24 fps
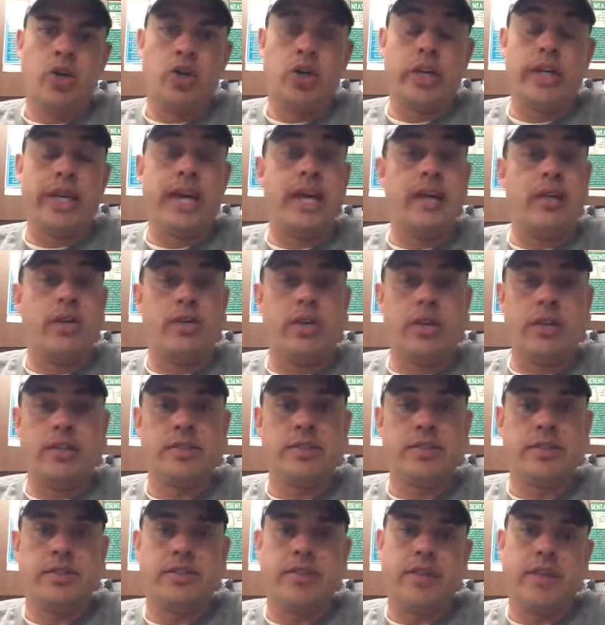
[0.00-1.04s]
look at a
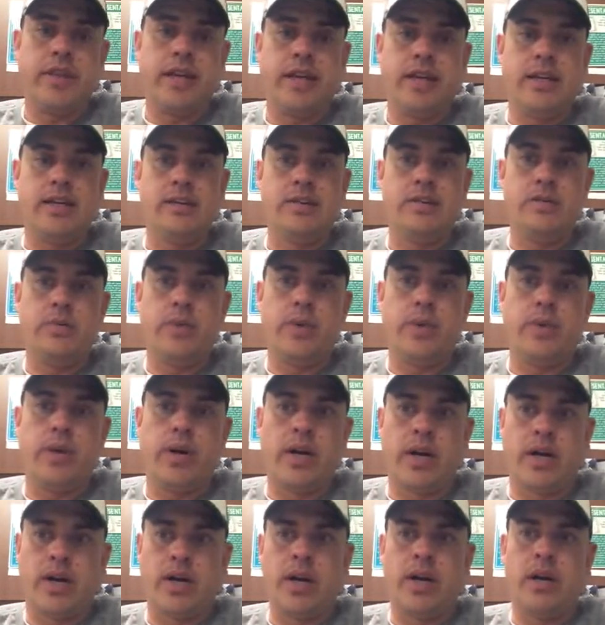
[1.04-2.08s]
list of things we
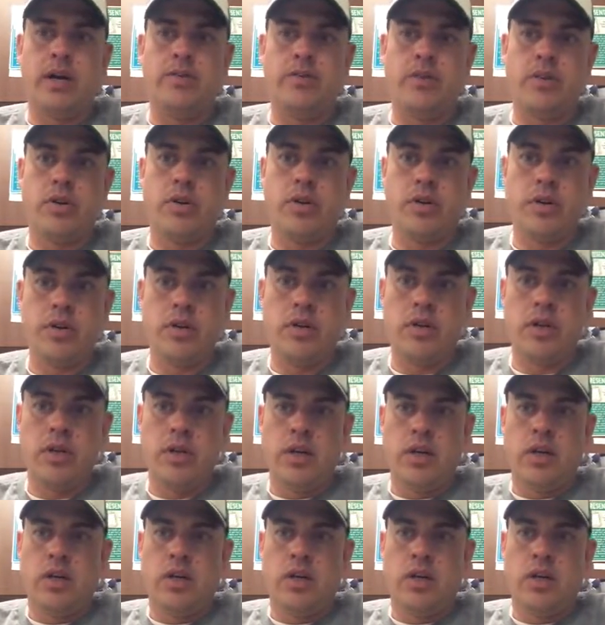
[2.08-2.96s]
want to cover